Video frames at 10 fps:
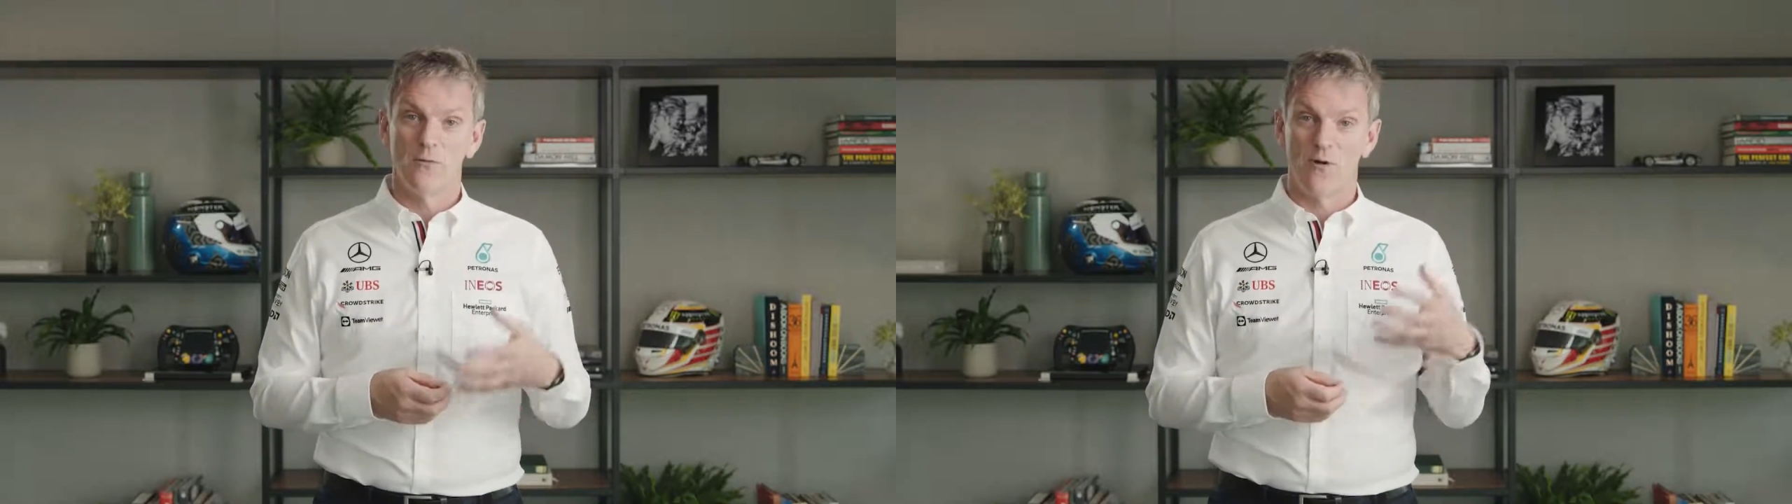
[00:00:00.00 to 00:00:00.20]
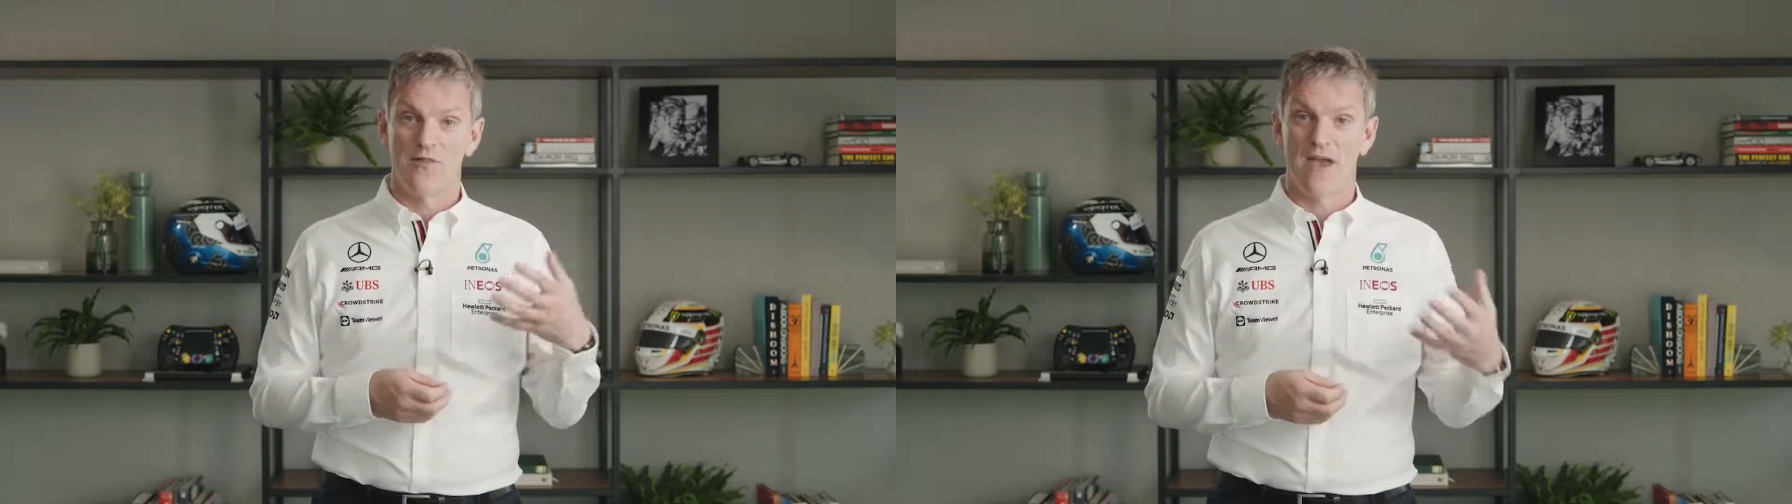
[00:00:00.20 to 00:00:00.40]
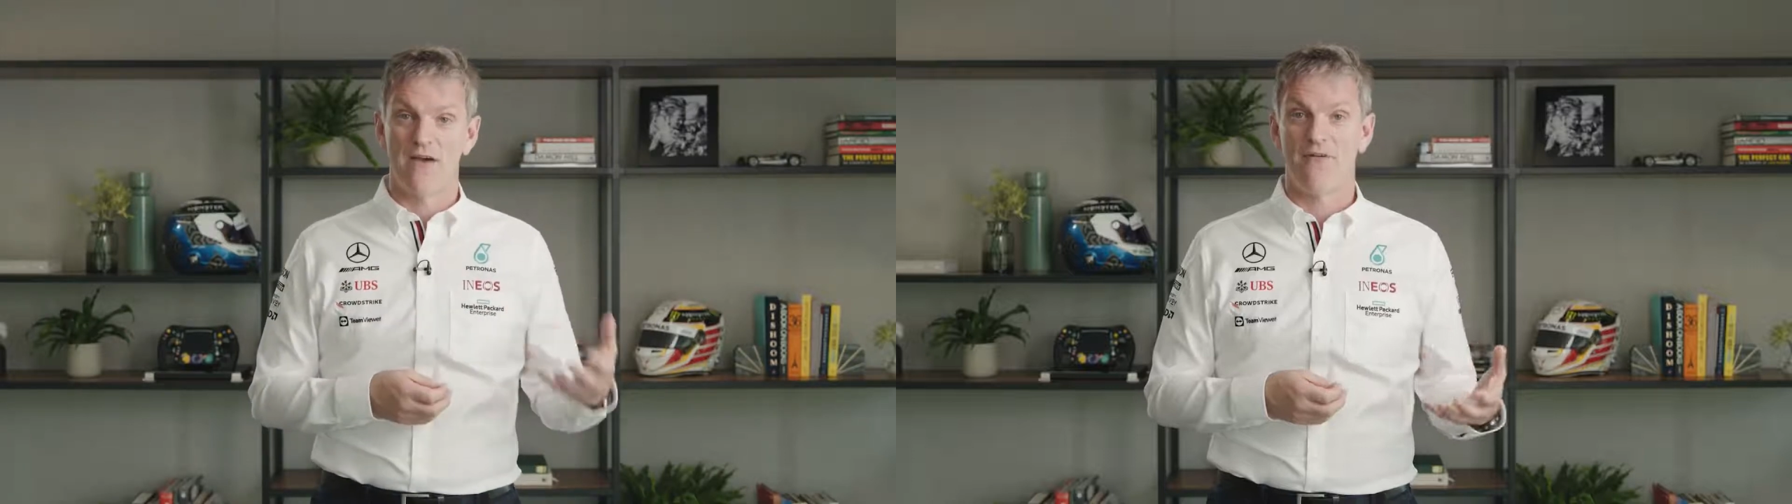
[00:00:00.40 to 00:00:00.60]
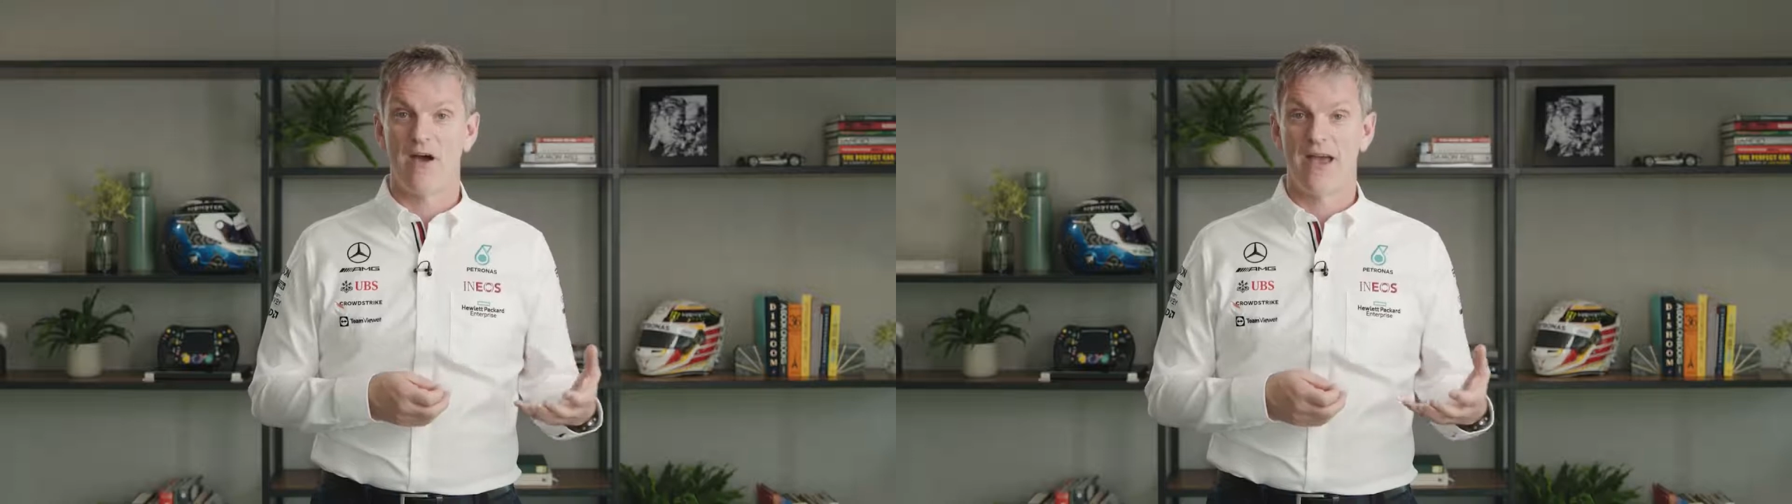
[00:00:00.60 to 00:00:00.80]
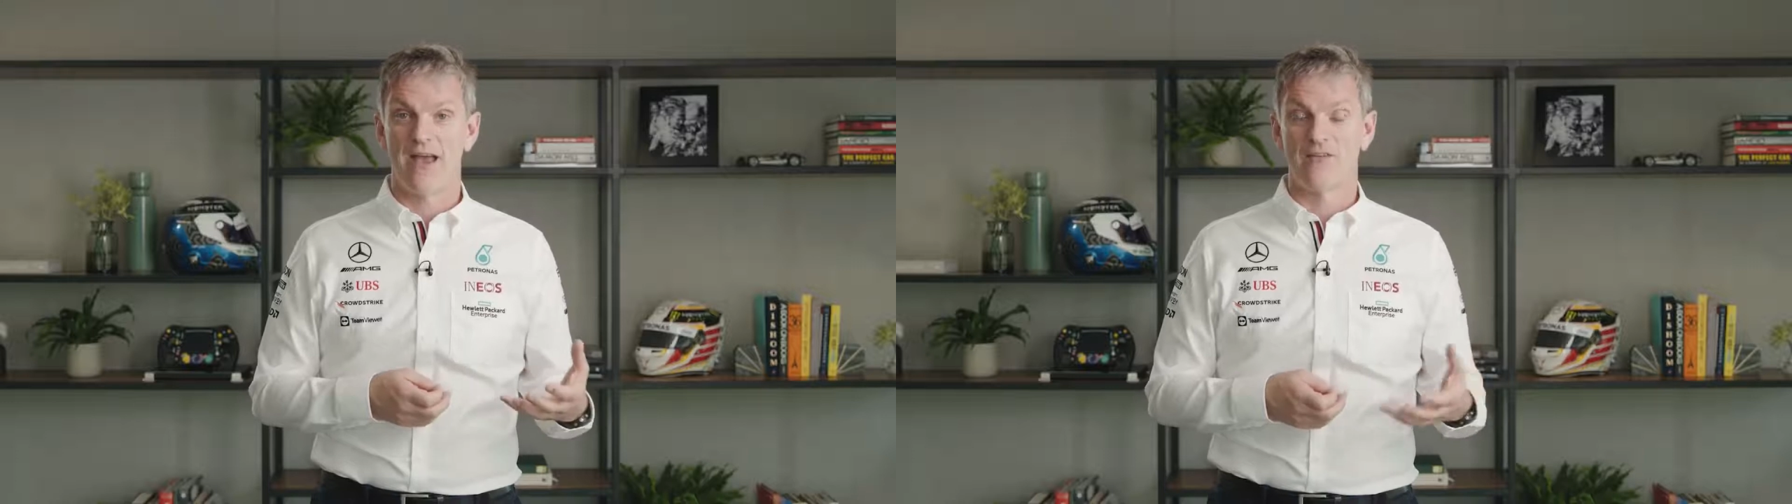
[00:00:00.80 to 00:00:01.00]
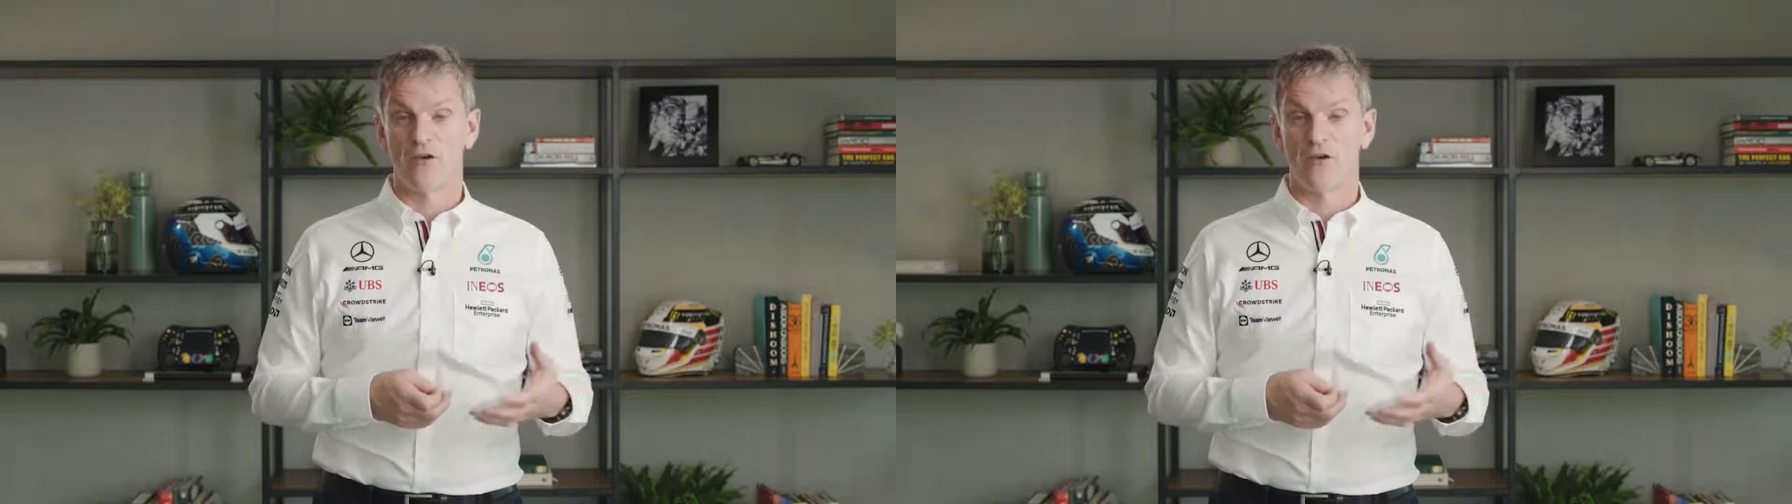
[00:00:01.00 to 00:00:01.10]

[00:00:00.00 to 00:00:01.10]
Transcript: with the FIA's